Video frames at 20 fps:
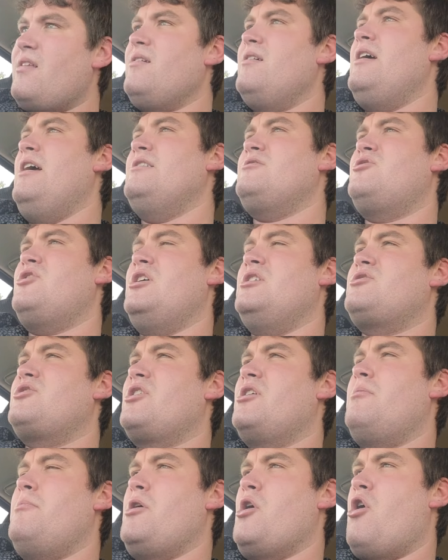It's
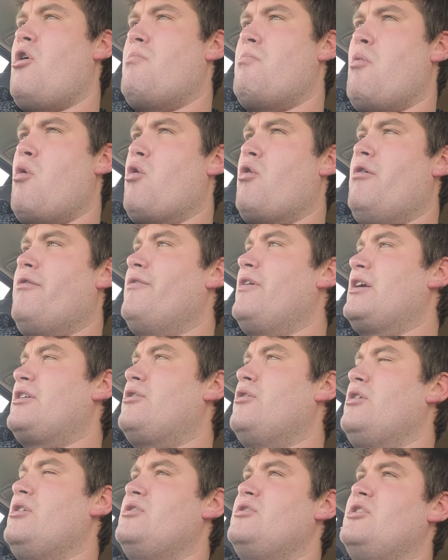going to be all moral
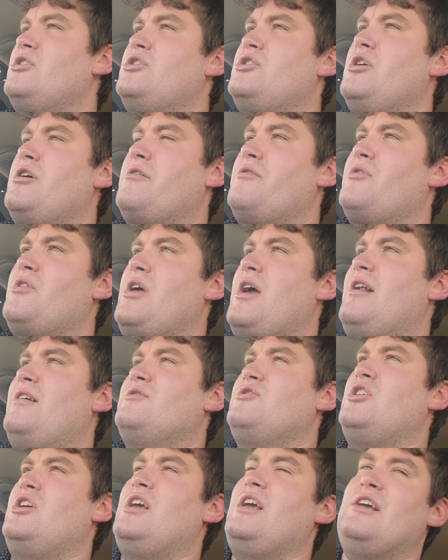victories this year for the
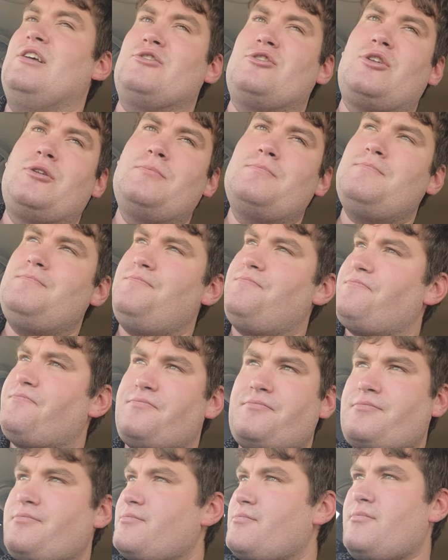NFC East,
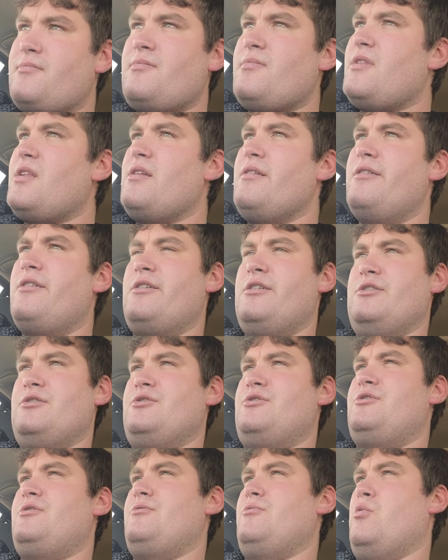
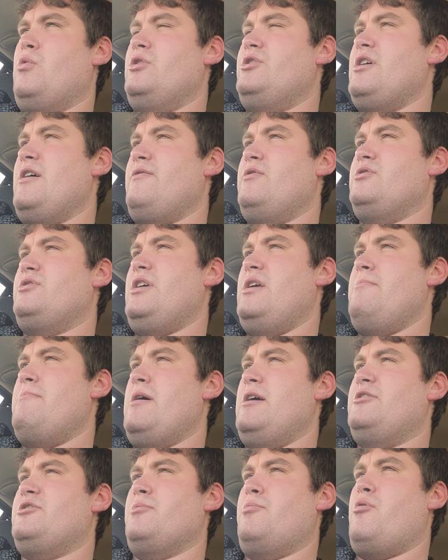because whichever team
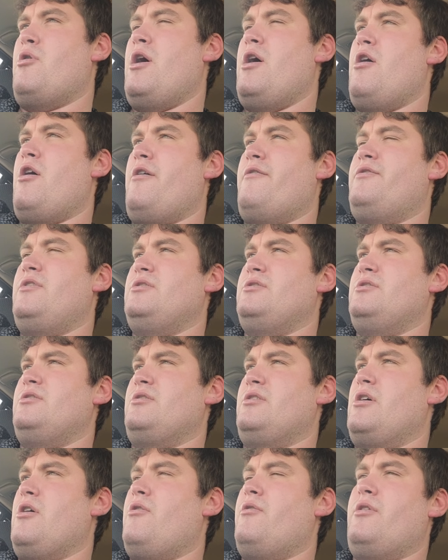makes the playoff
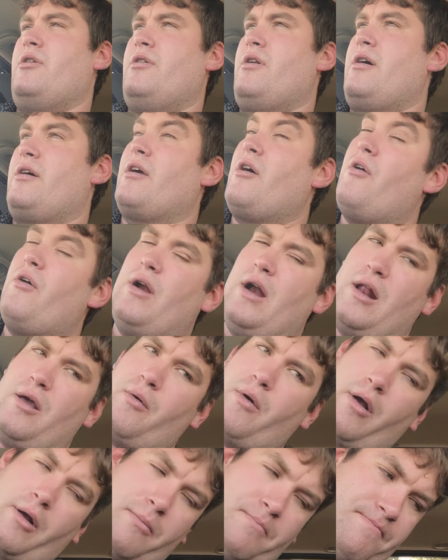they're not going
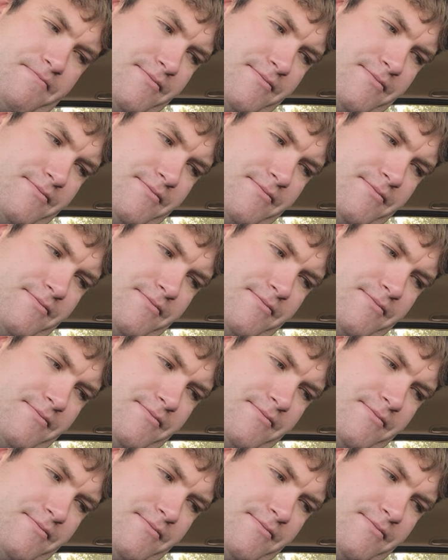anywhere.